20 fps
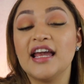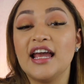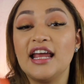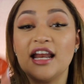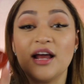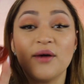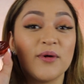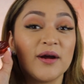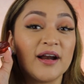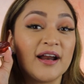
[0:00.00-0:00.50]
and
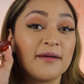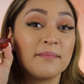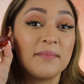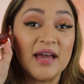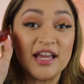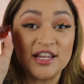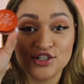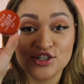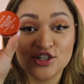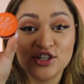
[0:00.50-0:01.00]
I want to
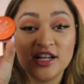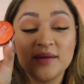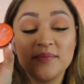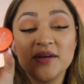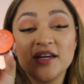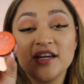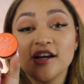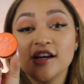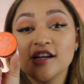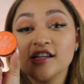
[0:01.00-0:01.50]
mention it
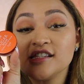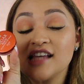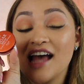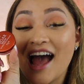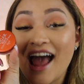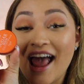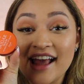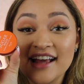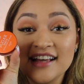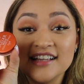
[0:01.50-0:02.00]
because
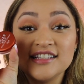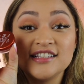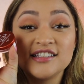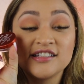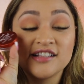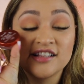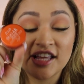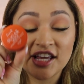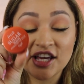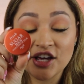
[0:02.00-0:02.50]
I
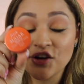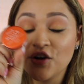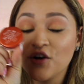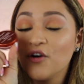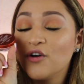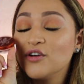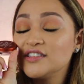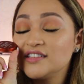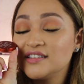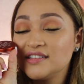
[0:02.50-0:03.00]

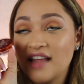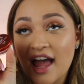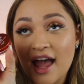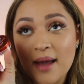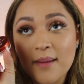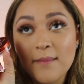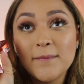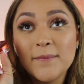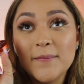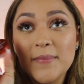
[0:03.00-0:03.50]
still
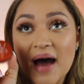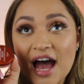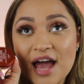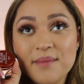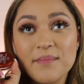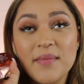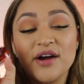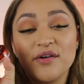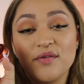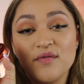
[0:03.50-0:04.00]
stand by
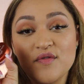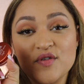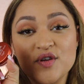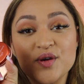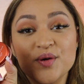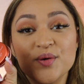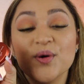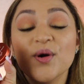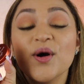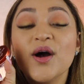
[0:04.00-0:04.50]
my
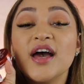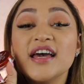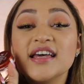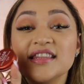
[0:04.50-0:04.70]
review.